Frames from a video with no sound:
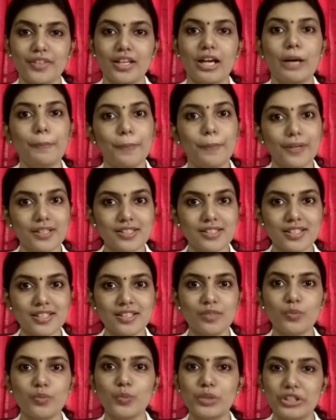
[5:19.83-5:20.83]
A
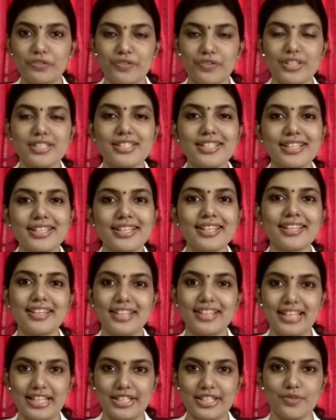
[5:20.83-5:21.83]
person with a first degree
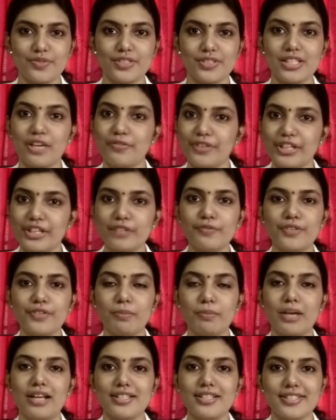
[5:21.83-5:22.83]
relative suffering
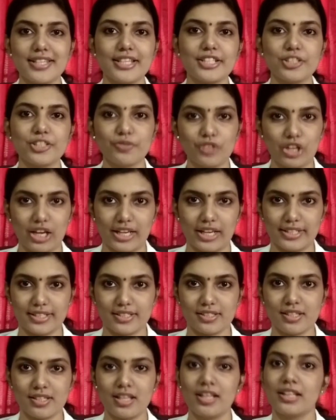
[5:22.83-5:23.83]
from ulcerative
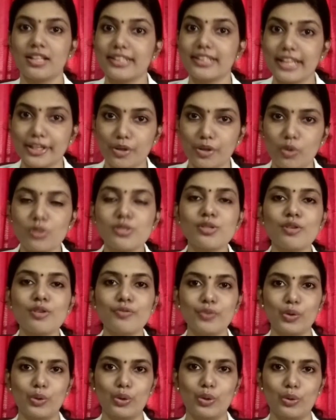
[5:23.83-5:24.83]
colitis can also
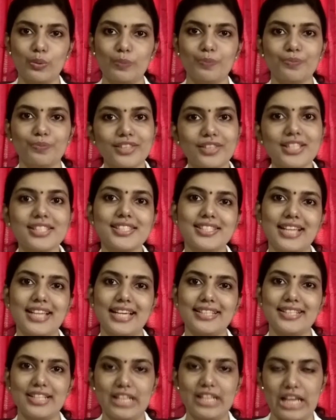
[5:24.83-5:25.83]
follow this
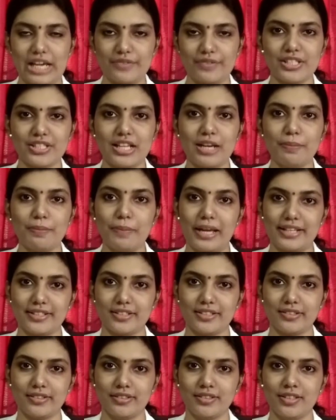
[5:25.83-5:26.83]
diet and lifestyle
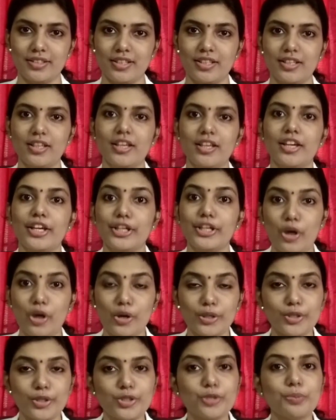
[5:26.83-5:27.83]
pattern in
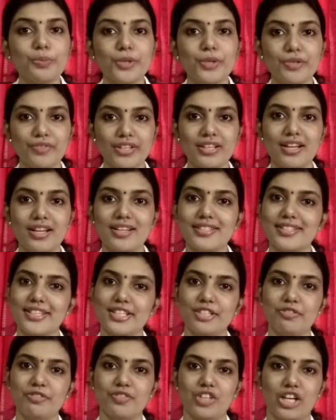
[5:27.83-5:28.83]
order to prevent
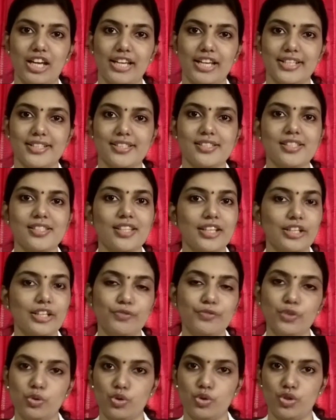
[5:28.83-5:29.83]
ulcerative colitis in
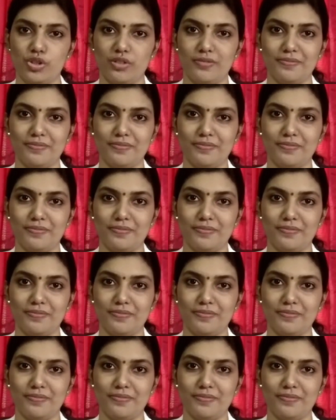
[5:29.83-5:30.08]
future.